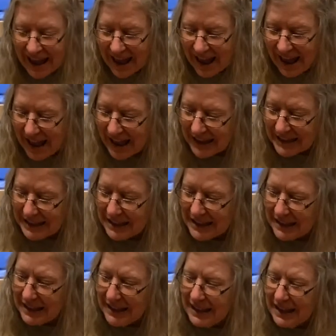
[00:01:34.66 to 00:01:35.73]

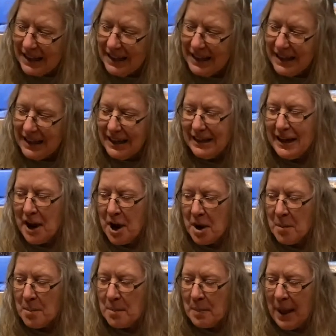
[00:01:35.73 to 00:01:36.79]
And in our
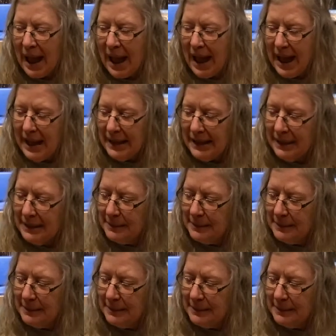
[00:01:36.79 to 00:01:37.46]
bag,